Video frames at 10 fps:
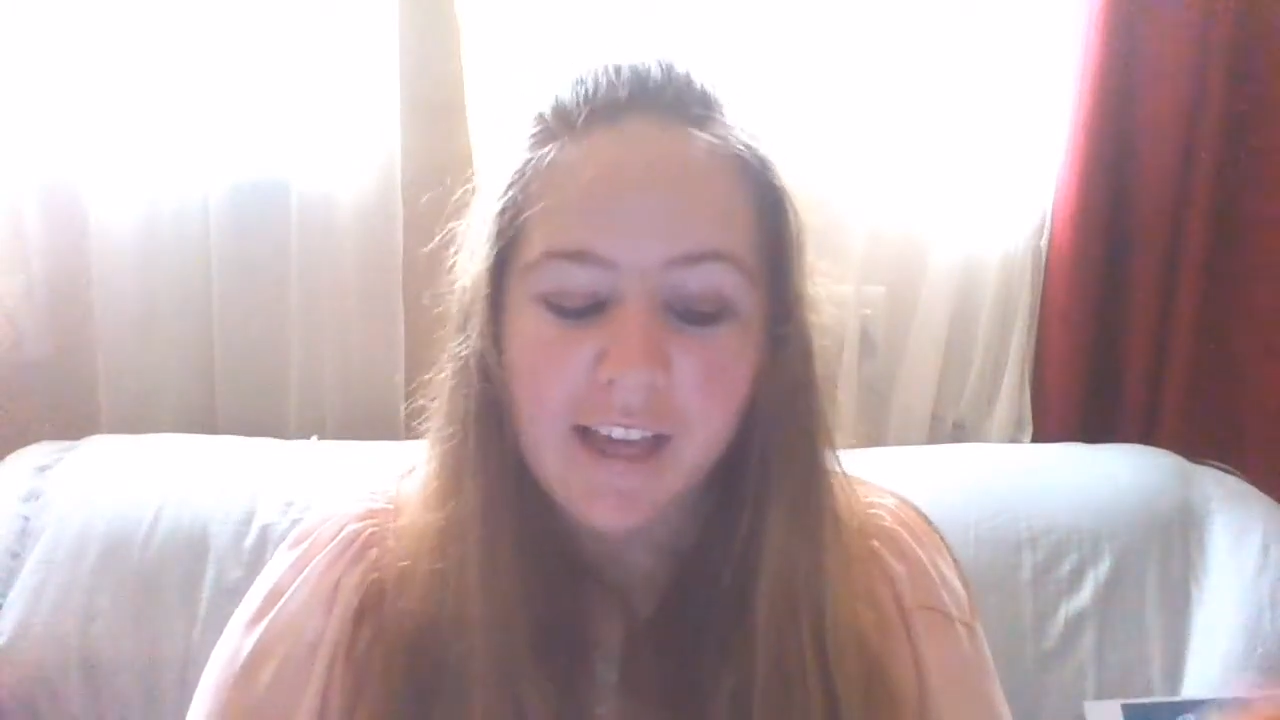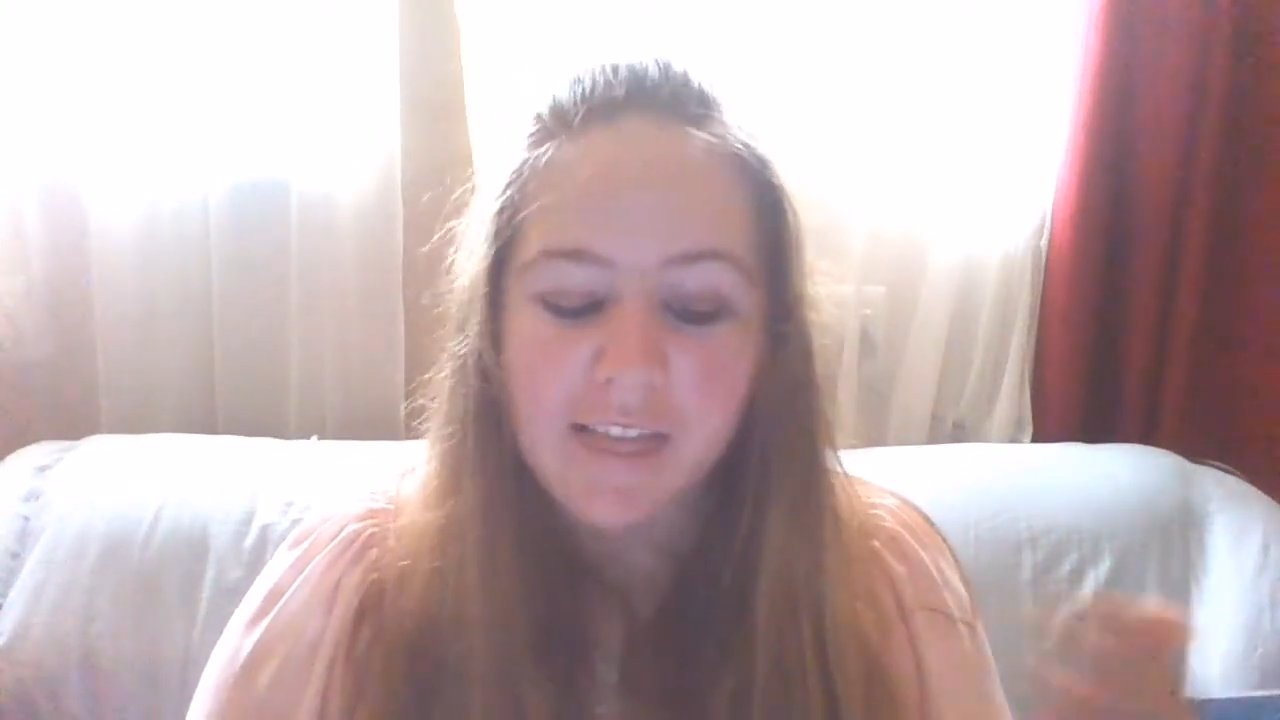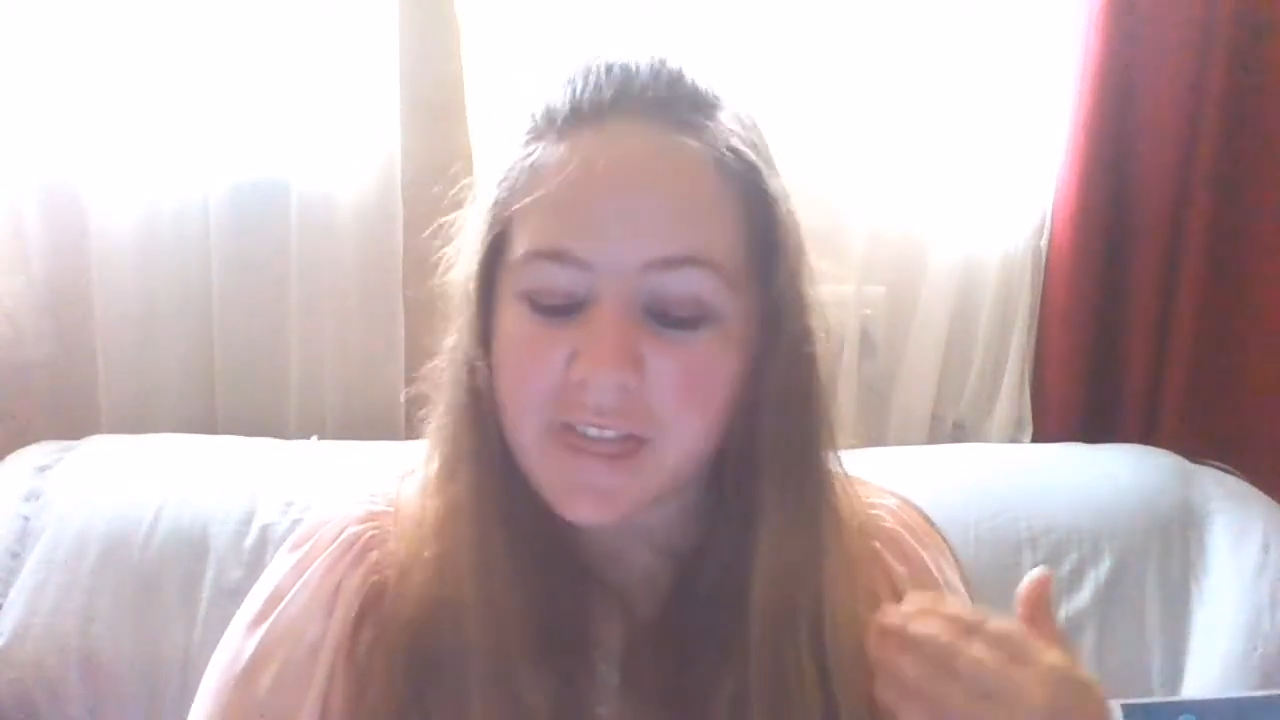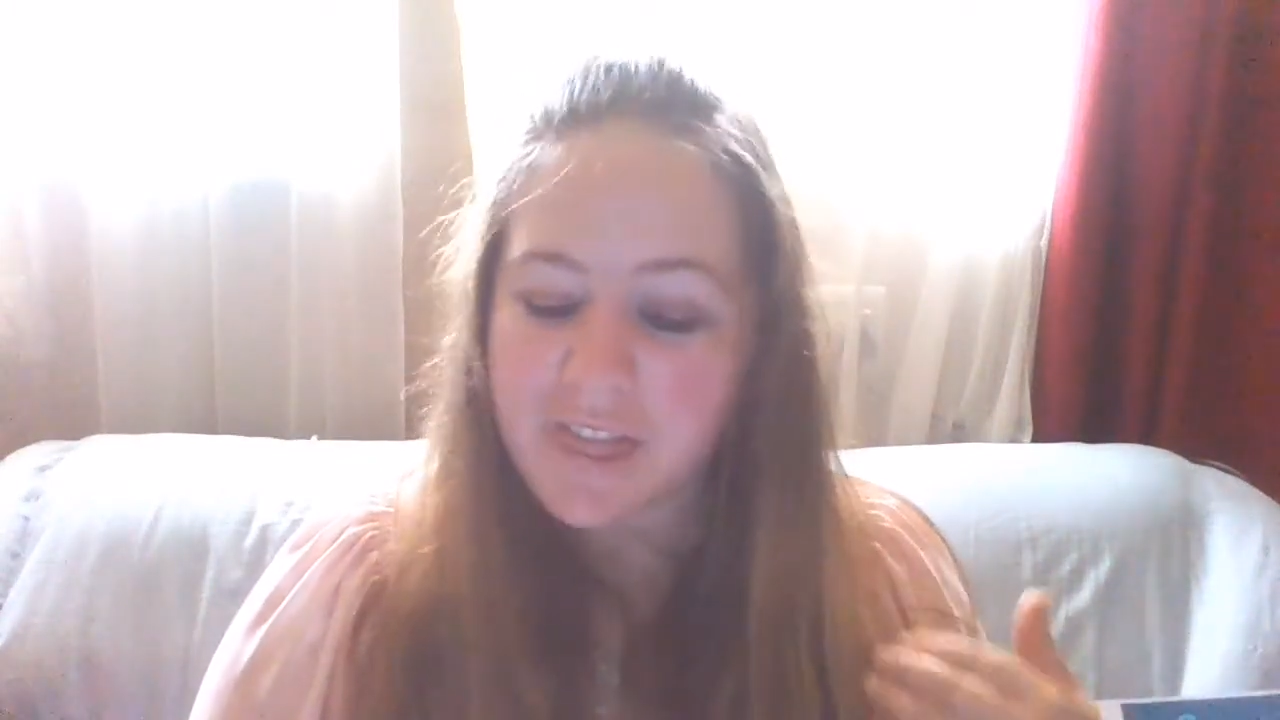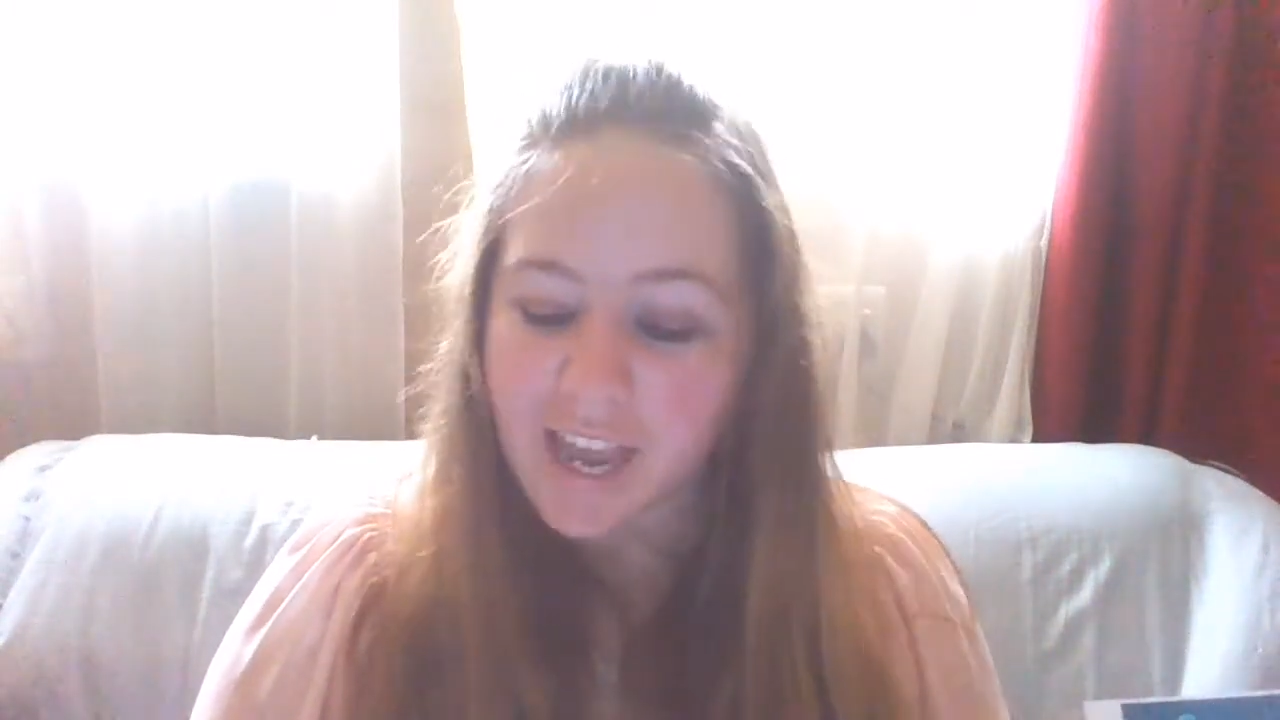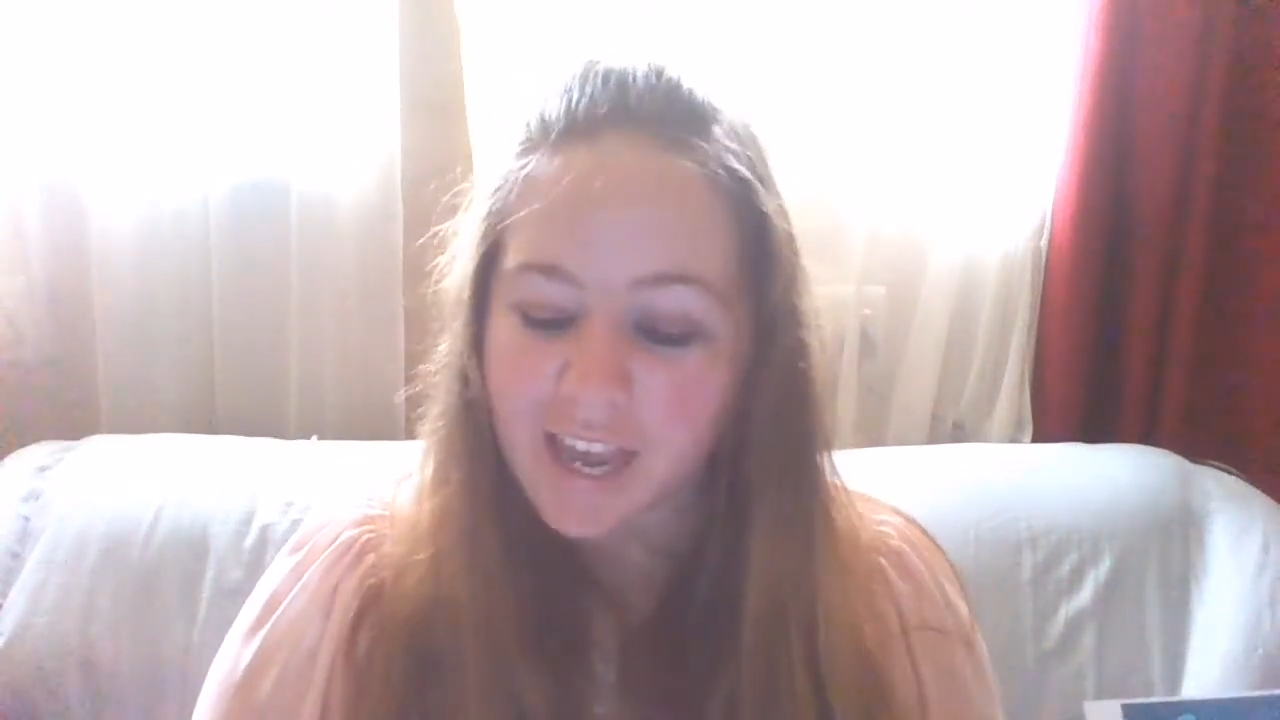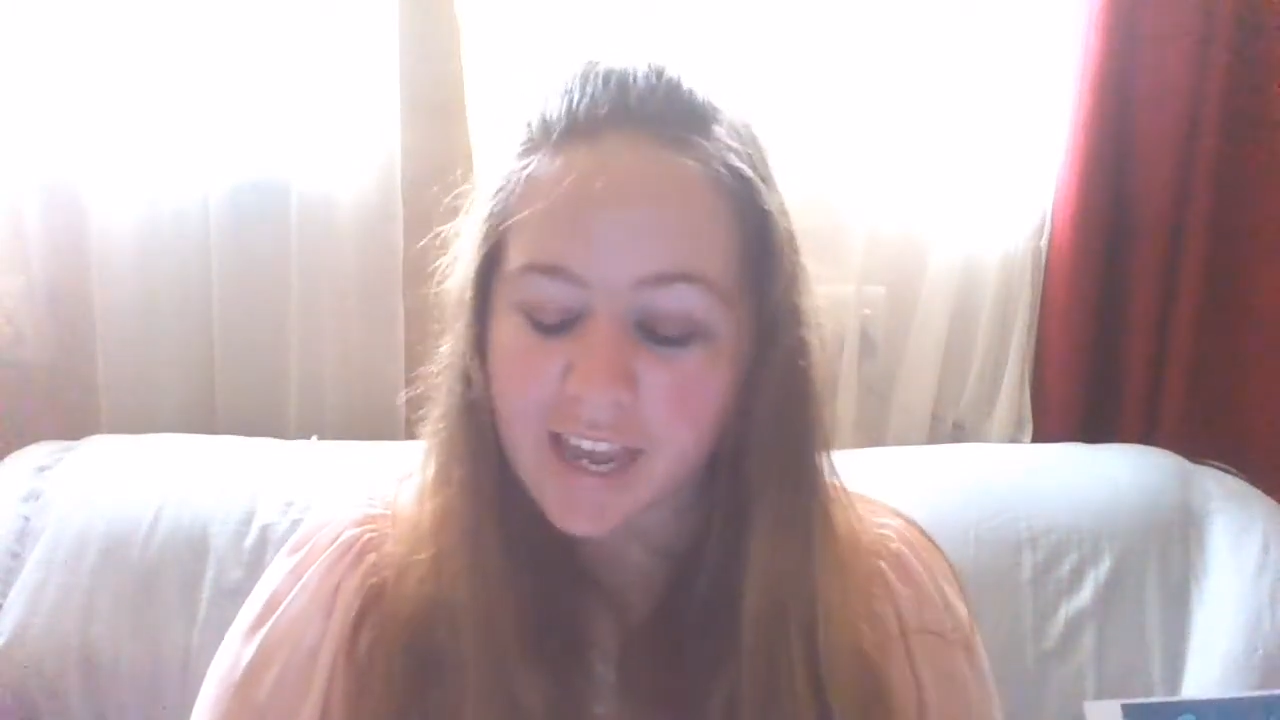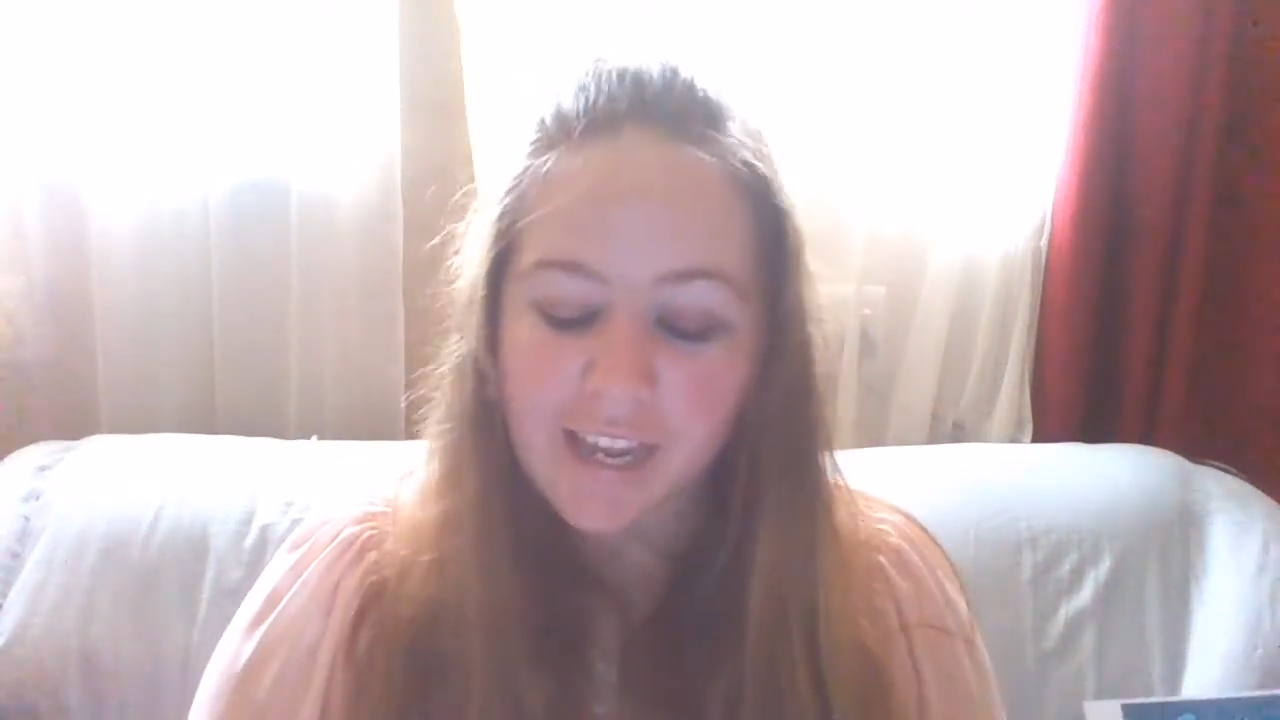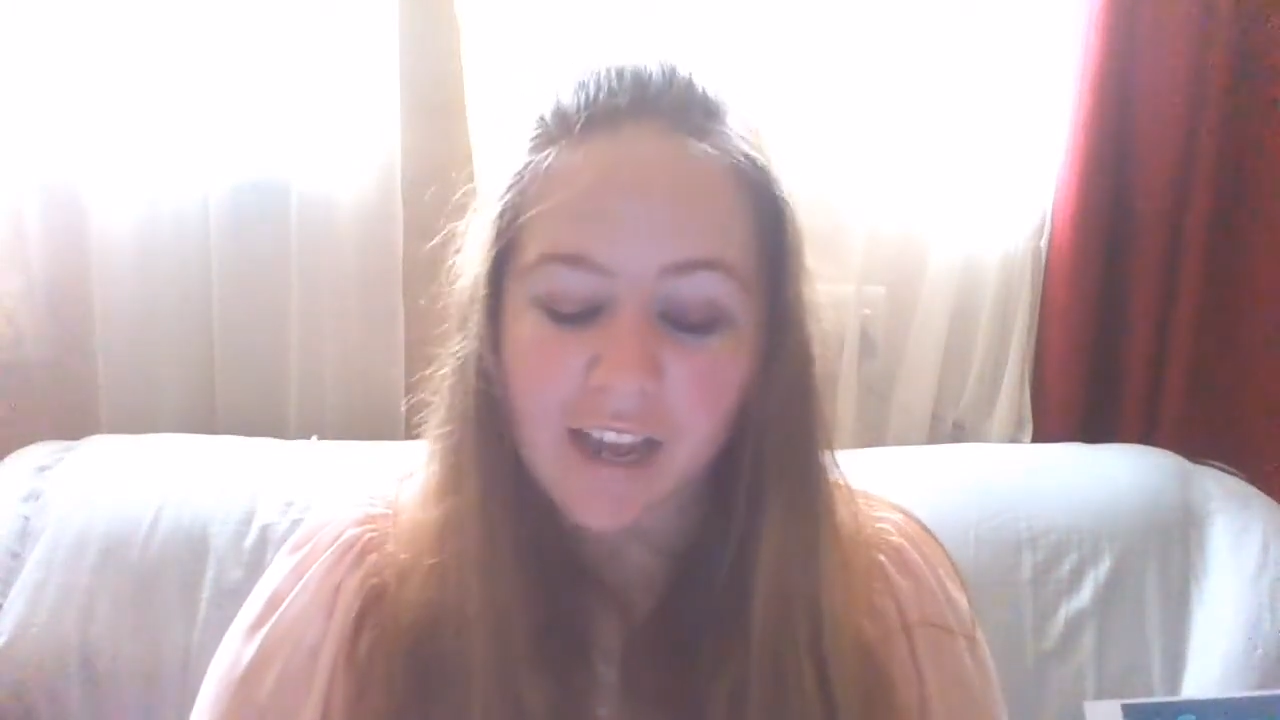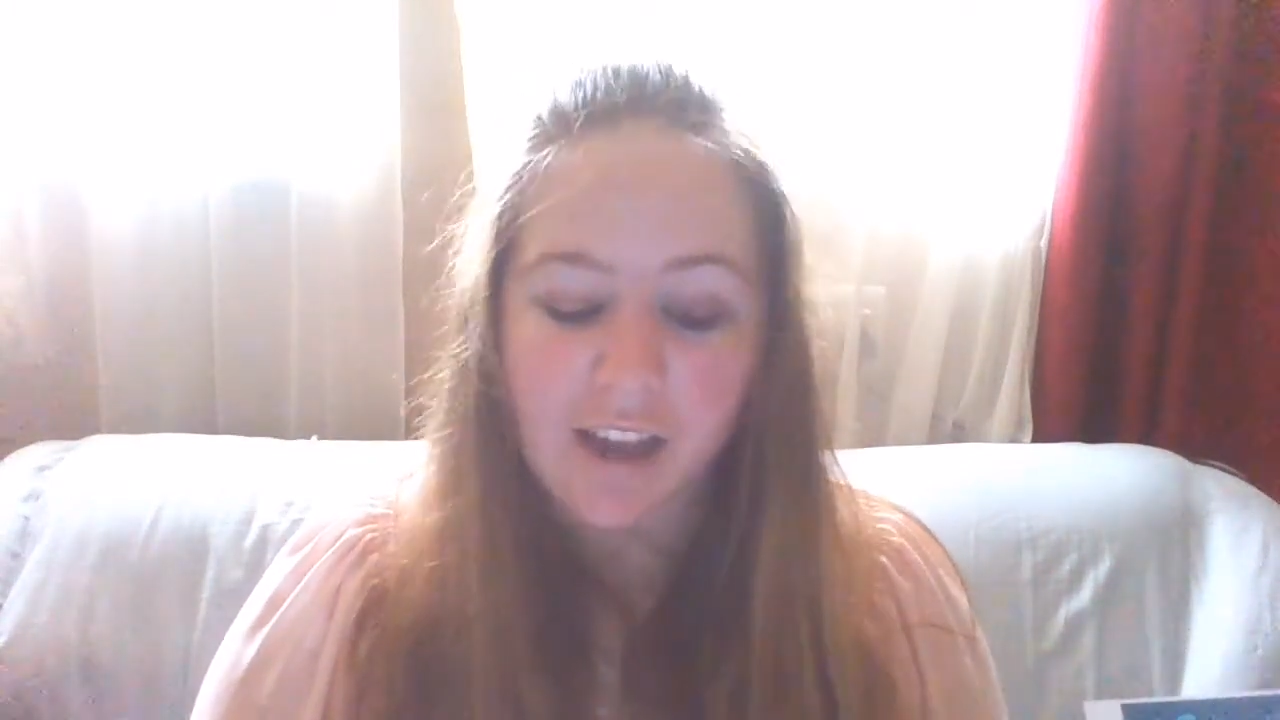
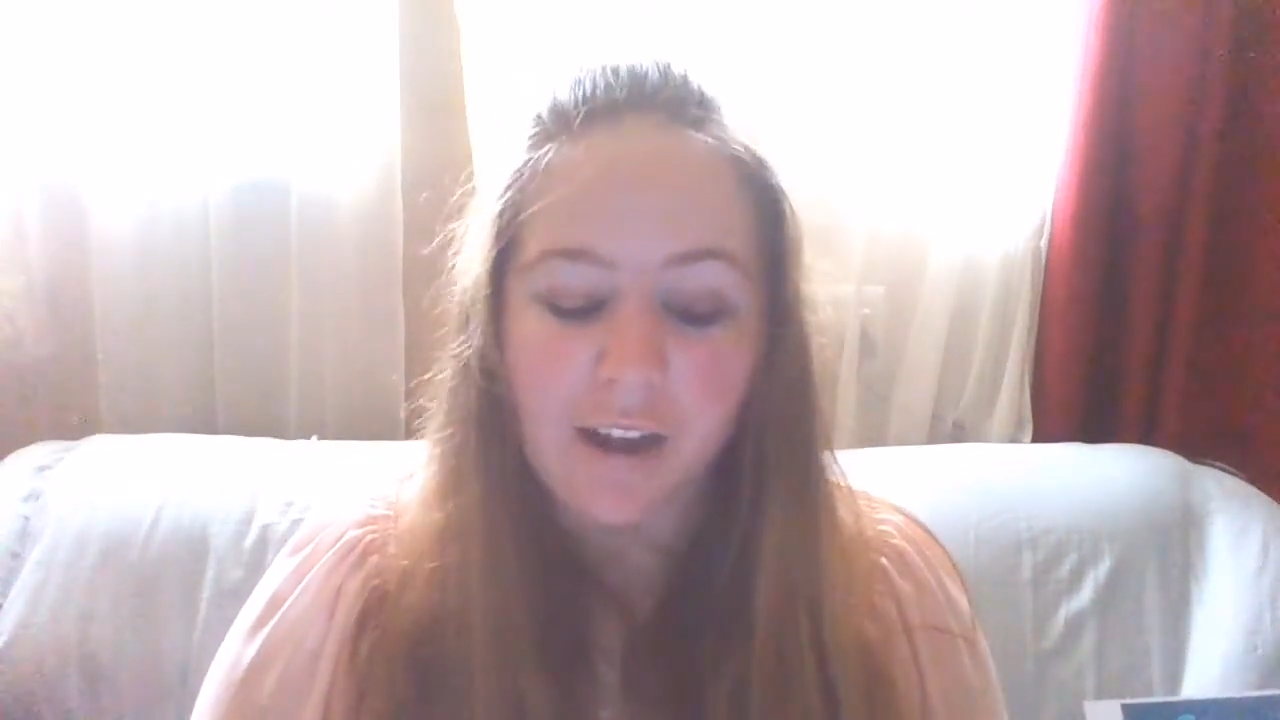They